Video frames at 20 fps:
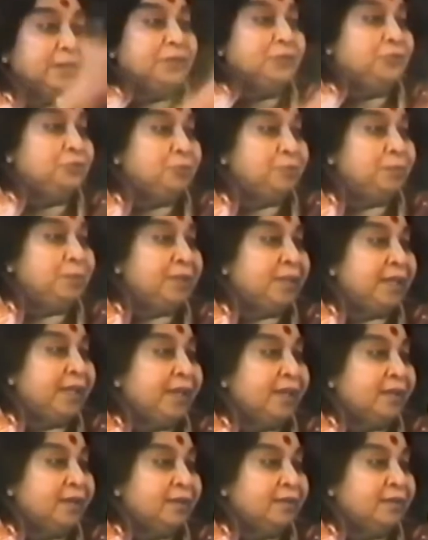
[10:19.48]
should be
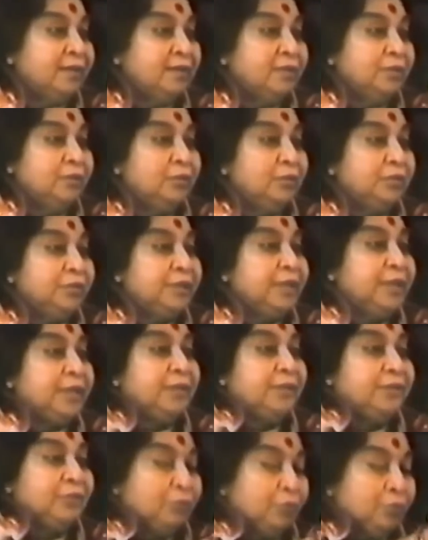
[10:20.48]
there. You'll take
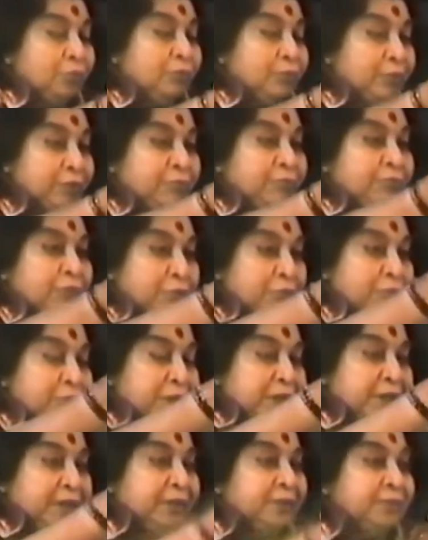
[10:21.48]
it over from me.